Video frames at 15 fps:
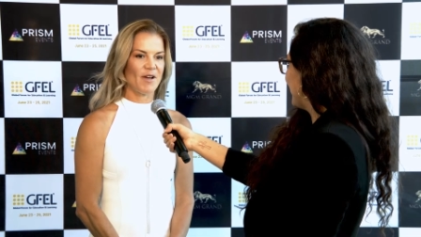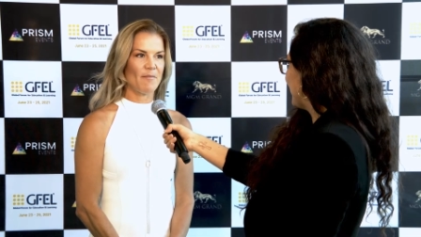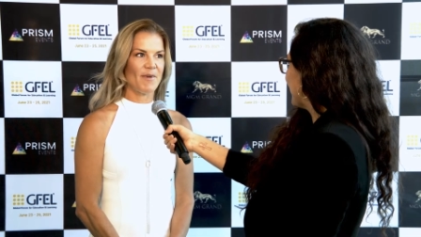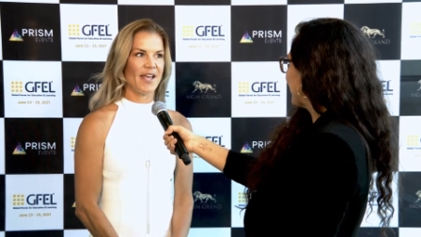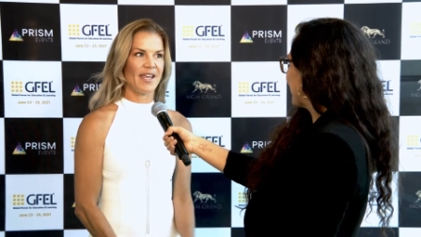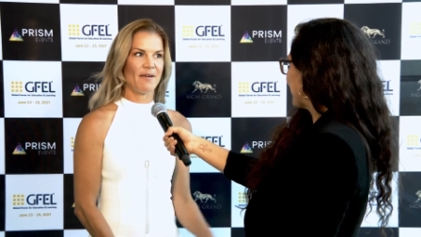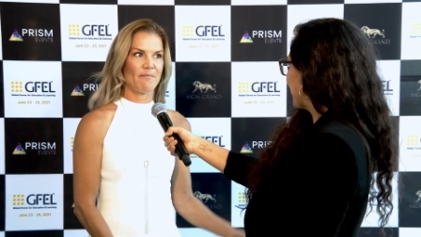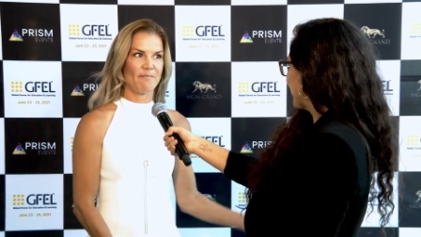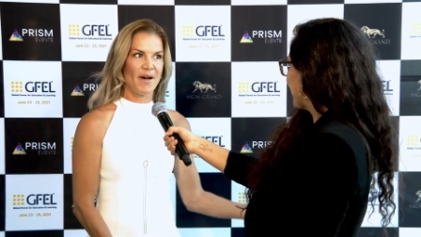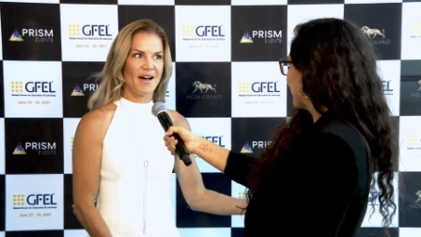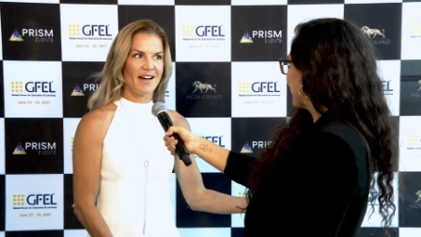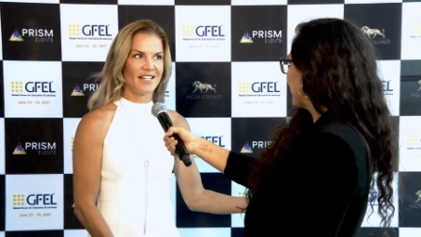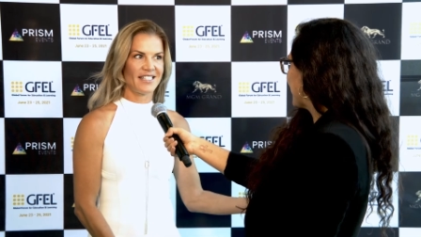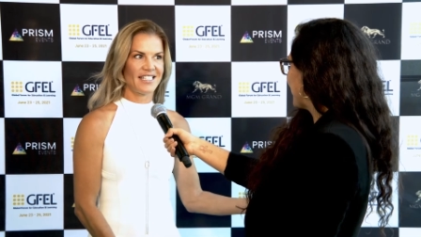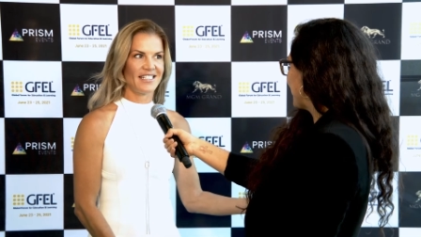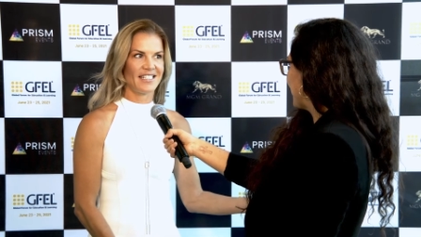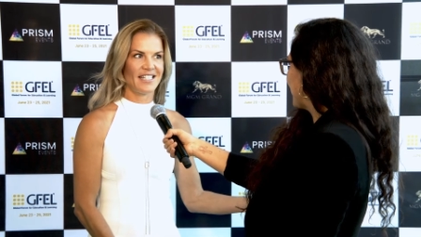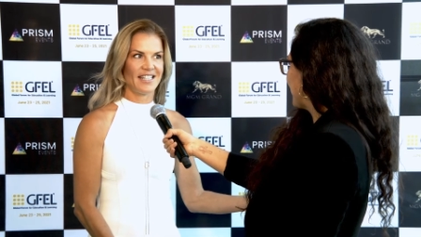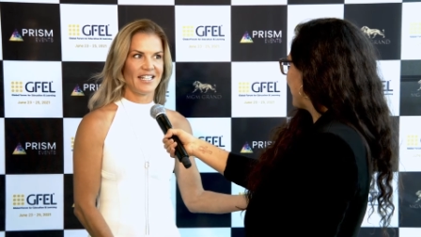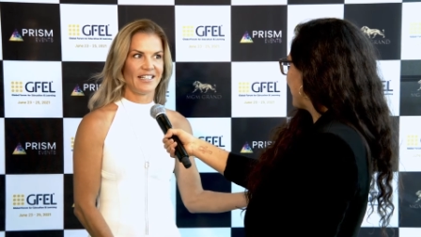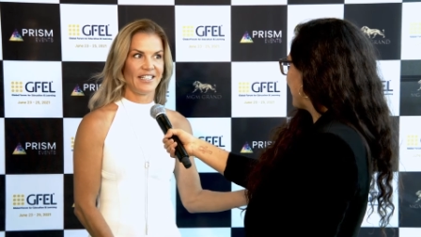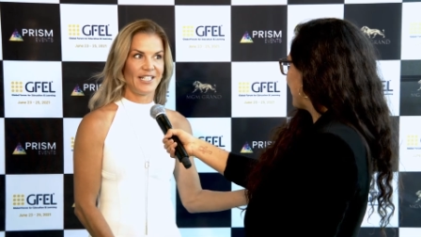My past is
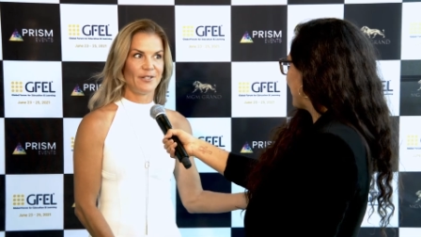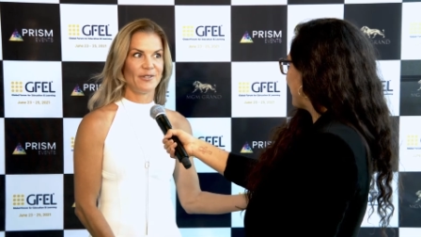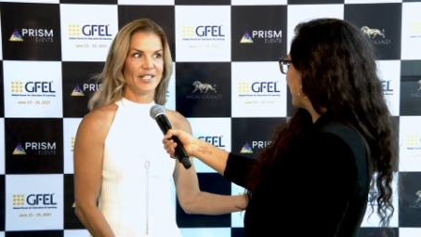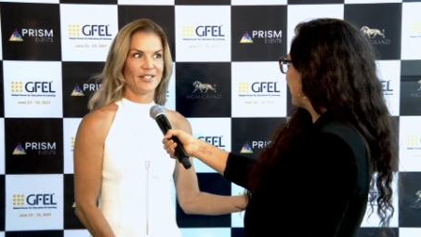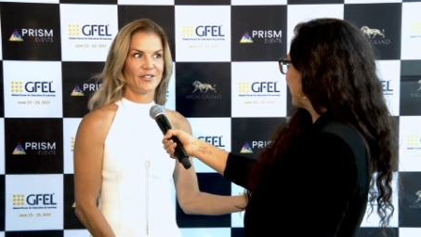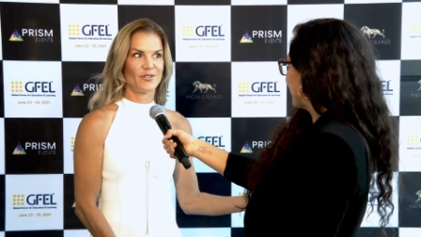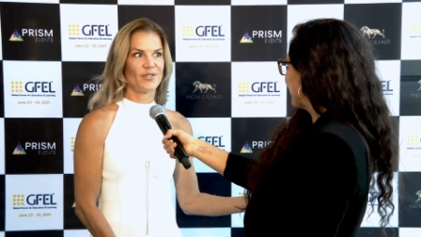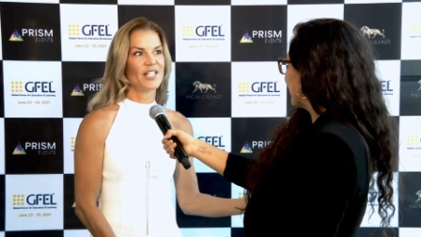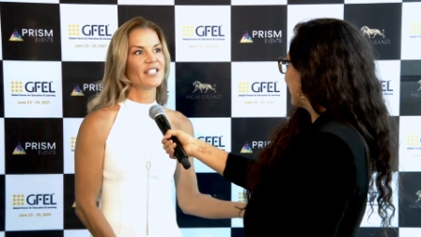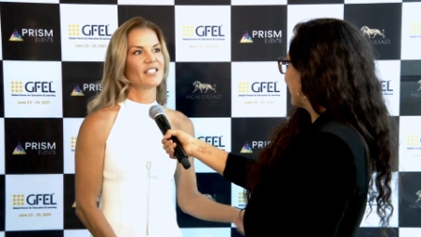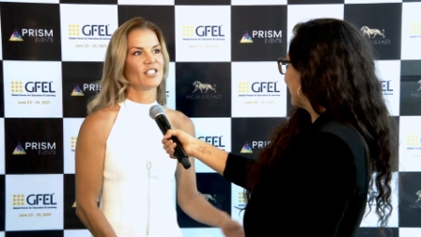in the legal industry.